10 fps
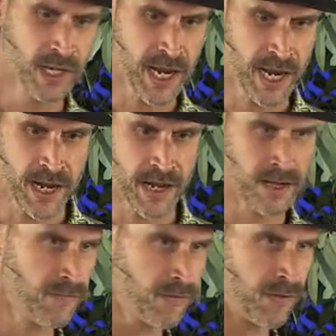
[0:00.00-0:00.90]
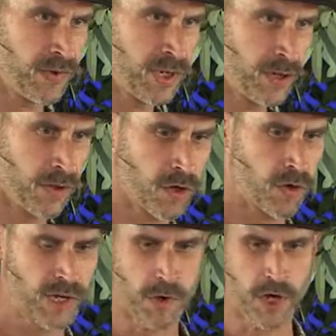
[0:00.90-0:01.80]
and you know they're
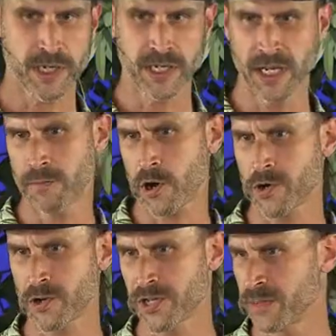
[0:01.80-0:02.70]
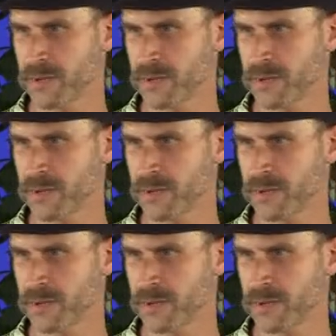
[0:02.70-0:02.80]
going to market in partnership,